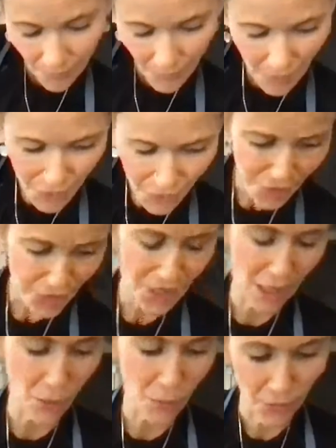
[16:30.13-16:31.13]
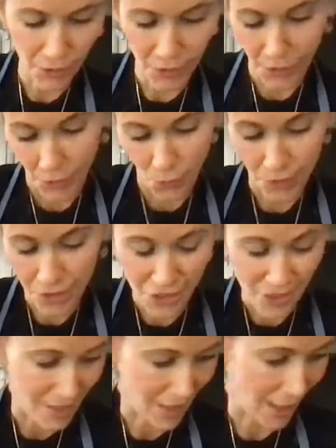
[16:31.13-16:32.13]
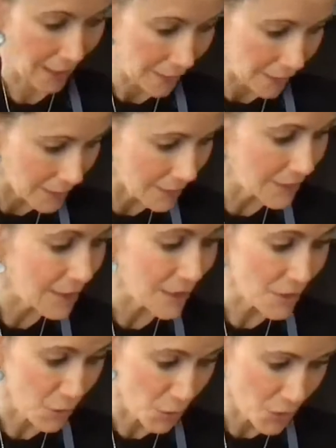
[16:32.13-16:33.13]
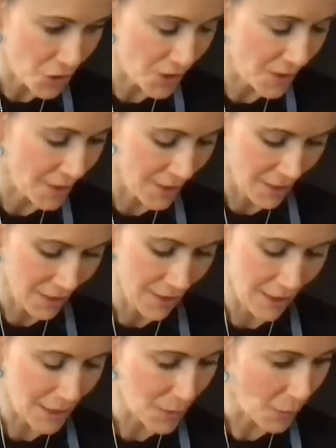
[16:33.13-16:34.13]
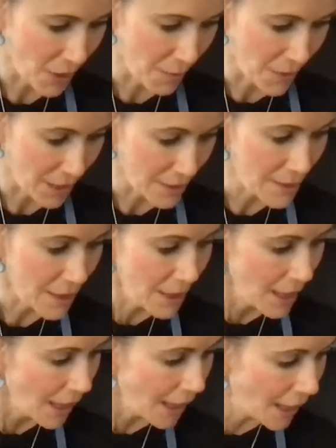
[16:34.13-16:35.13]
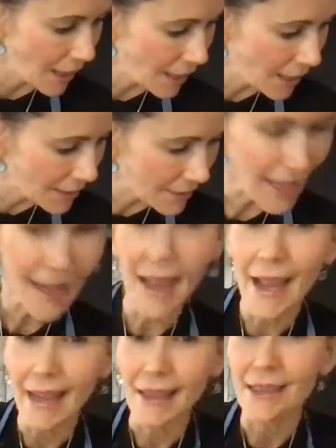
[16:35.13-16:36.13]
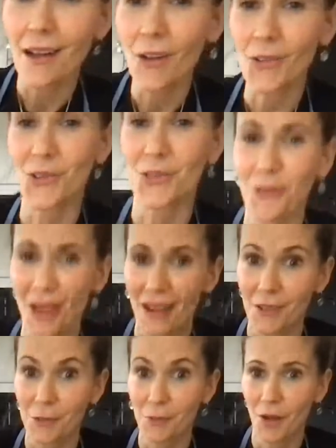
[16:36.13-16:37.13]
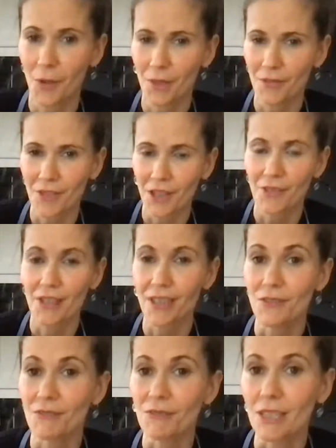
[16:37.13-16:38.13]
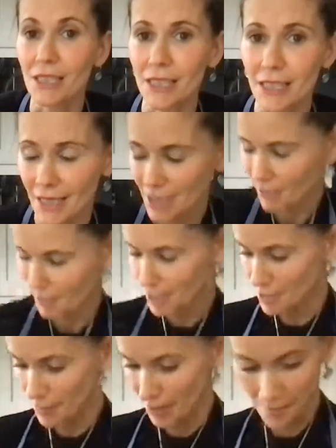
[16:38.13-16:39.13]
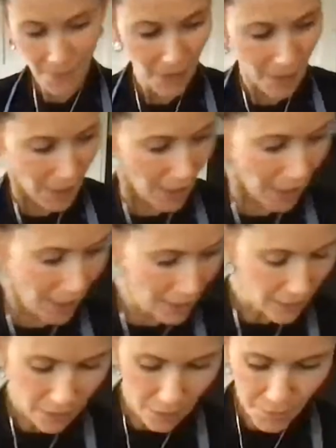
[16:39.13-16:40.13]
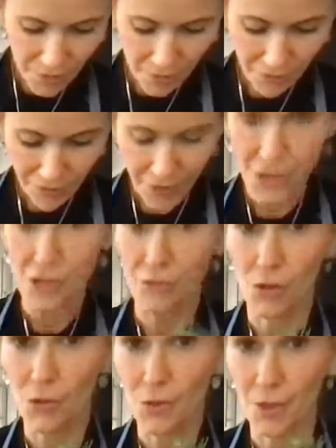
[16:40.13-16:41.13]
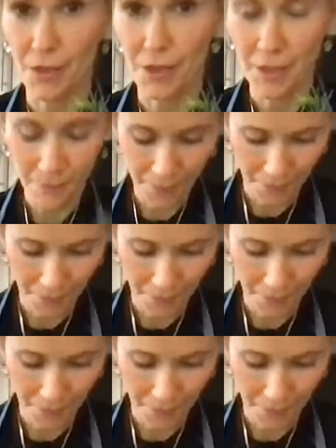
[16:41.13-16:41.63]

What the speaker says: So if you're saying, what is she saying? It's nooch. That's what it means. And that adds also that umami flavor. That's really nice in the recipe. And a little bit of fresh rosemary.